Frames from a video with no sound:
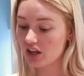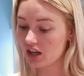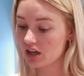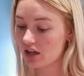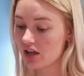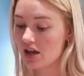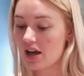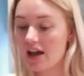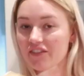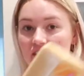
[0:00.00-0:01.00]
I
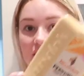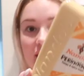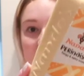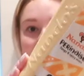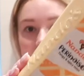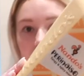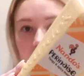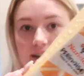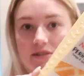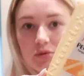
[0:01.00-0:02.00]
feel like this
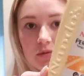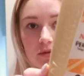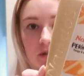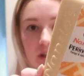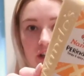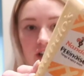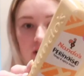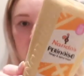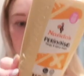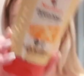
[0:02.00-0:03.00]
sauce would be really good